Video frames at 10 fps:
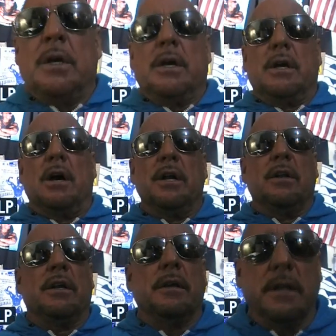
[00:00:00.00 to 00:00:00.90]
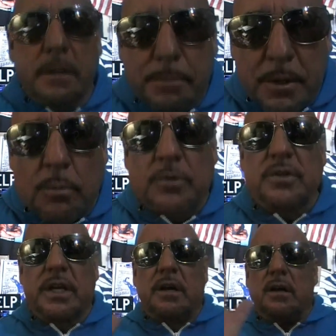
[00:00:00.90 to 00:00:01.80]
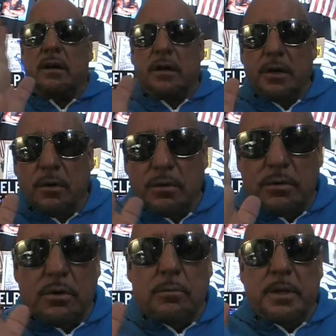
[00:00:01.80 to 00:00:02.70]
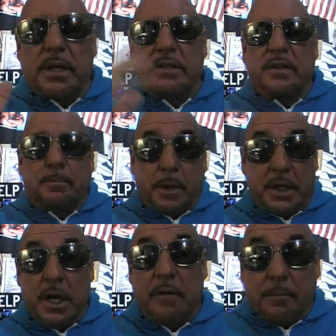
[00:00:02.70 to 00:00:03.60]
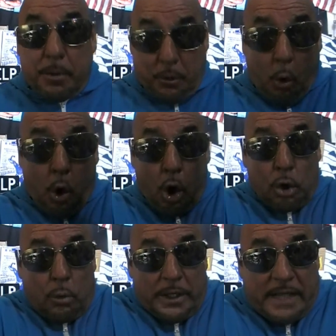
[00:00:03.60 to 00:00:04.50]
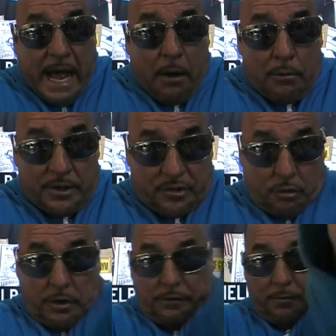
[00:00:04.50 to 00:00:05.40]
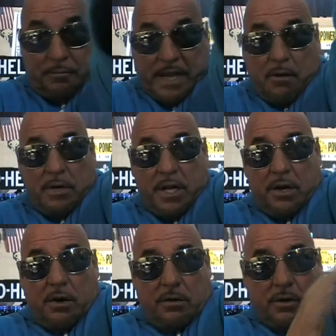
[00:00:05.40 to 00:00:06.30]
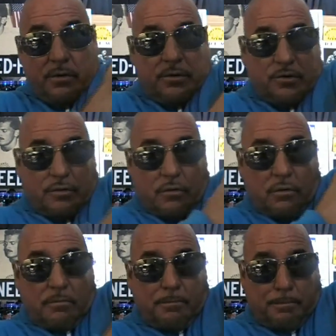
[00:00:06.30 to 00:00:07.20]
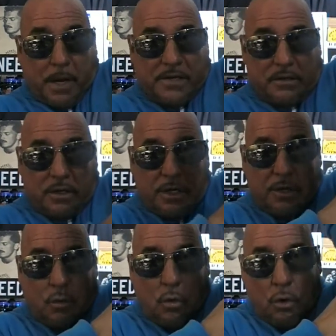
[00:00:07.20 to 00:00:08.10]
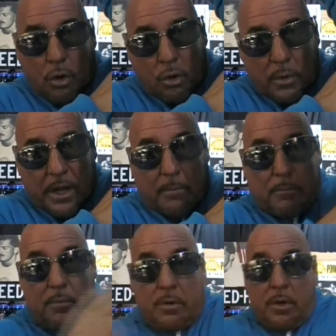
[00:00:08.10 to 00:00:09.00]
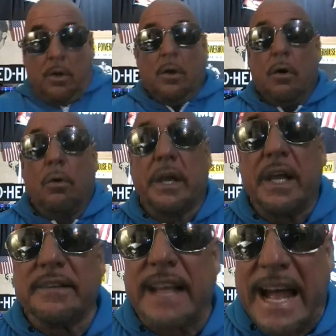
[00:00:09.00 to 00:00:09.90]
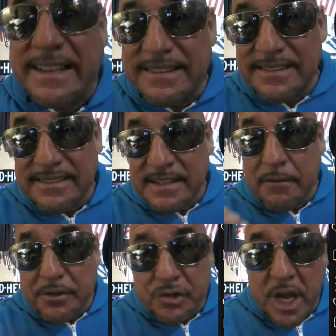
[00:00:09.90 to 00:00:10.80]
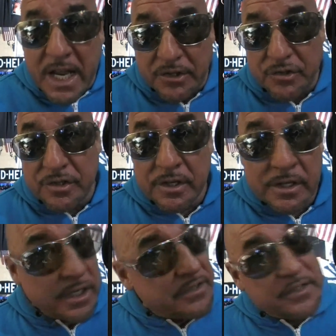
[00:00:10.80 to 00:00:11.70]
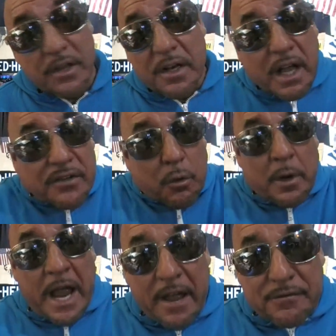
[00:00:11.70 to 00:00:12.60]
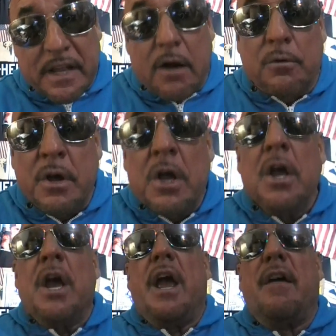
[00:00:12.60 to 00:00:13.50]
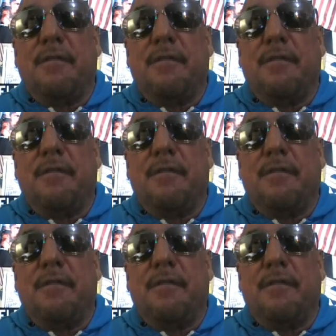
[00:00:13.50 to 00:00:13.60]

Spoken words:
kind of like, it'd be almost like a, you know, a little bit like this, but he never, but all the way down, he started from down here, you know, this is all bicep, and then all the way up. Okay, that never changed. You get these other guys going half down, half